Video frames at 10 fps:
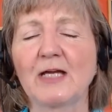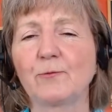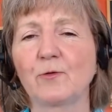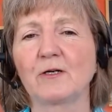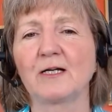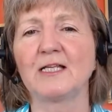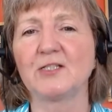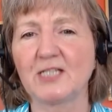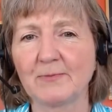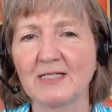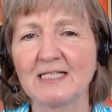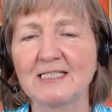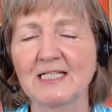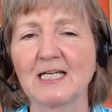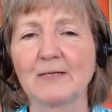they were
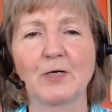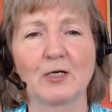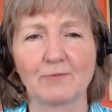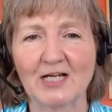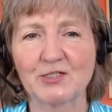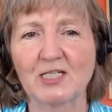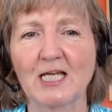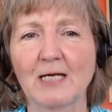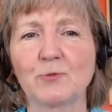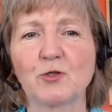intimidating him, harassing him,